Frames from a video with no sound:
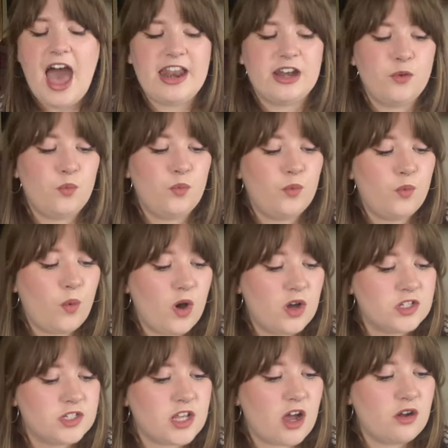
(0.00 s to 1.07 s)
And it
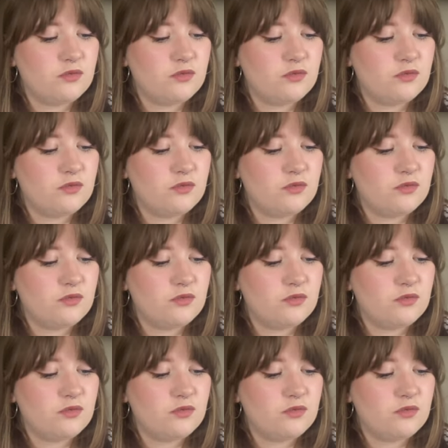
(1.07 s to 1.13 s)
was a